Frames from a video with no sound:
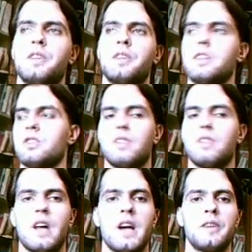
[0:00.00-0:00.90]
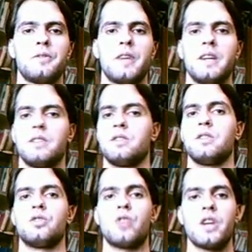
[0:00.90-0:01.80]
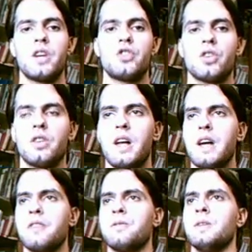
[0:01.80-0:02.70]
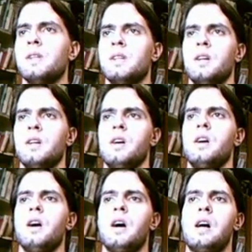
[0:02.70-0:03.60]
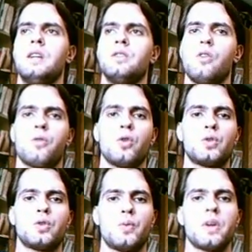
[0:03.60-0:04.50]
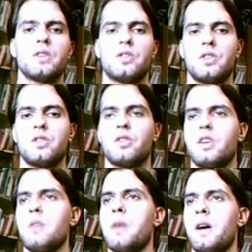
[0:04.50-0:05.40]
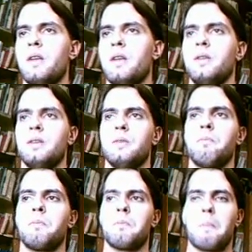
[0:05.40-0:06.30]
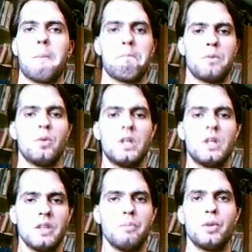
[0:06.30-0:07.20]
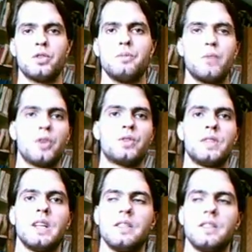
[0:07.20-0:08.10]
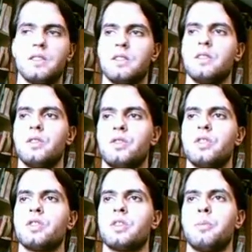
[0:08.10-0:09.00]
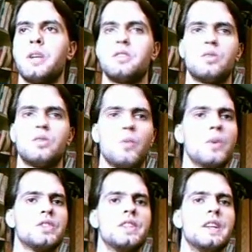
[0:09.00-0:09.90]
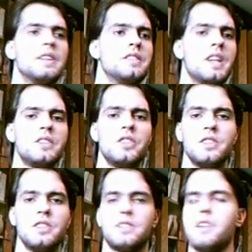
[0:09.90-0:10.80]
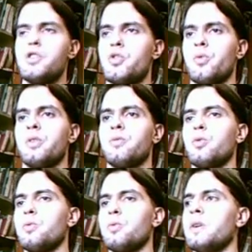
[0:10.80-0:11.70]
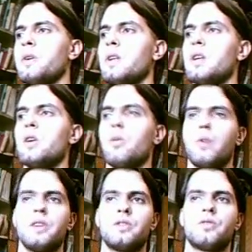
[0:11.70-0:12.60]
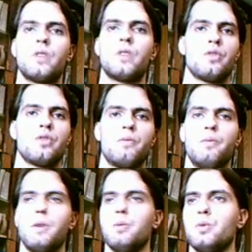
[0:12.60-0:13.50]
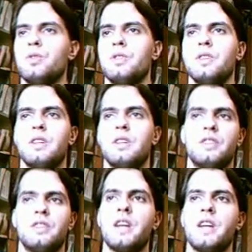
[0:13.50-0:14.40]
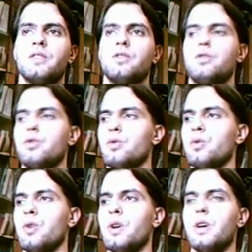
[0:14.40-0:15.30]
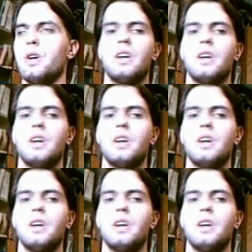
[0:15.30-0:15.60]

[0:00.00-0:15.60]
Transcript: difficult life and tragic life. And of course, we consider him as a very important person and thinker. But it was the 19th century. It would be very strange if we would tend to